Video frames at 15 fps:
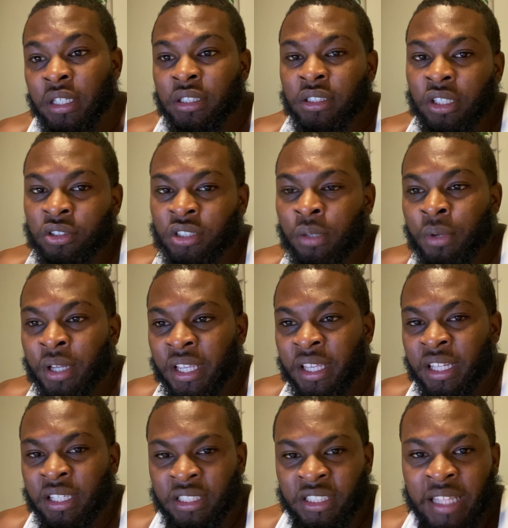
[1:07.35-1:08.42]
So someone
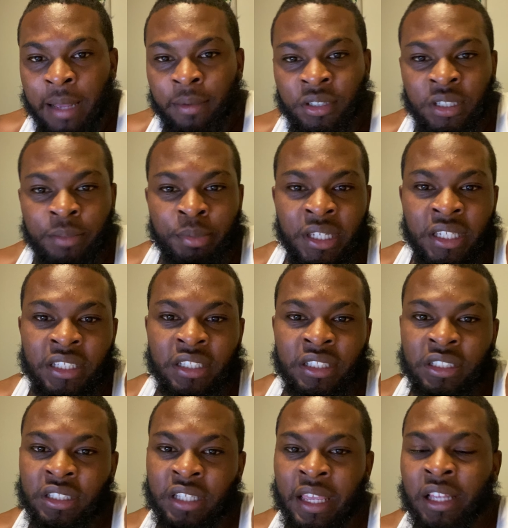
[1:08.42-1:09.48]
can establish a
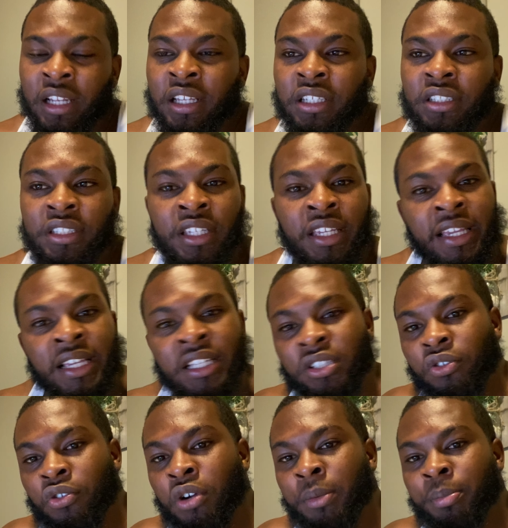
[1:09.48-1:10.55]
business, a LLC, a S
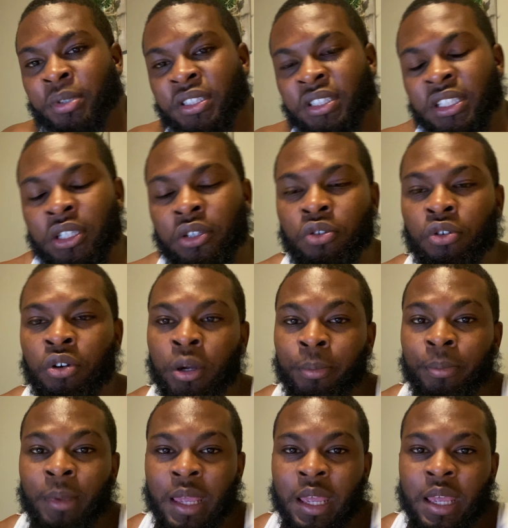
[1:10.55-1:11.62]
corp, a C corp,